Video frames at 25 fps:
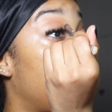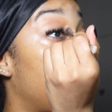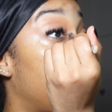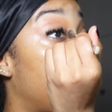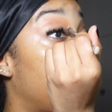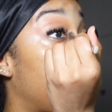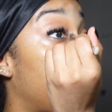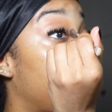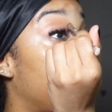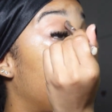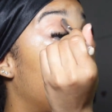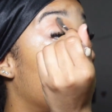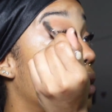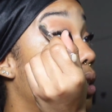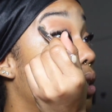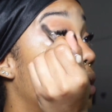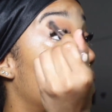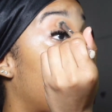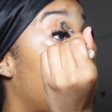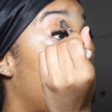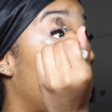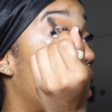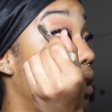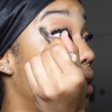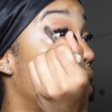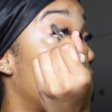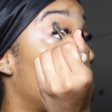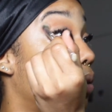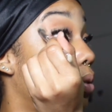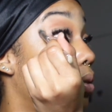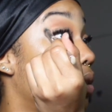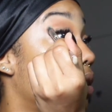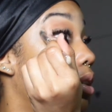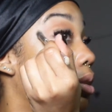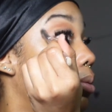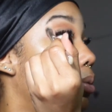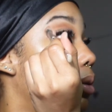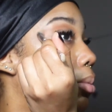But because it's an eyeshadow, it's
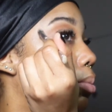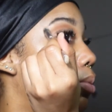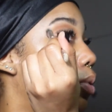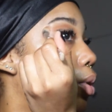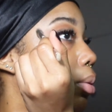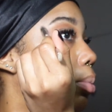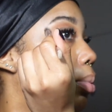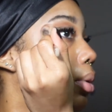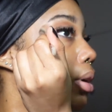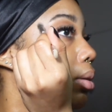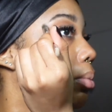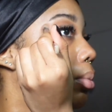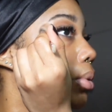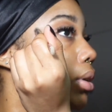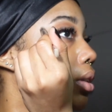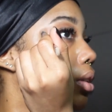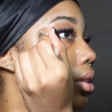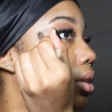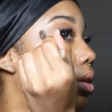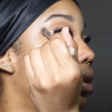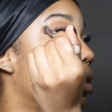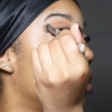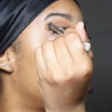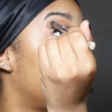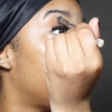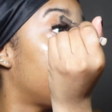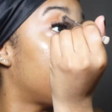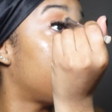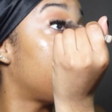gonna be more pigmented.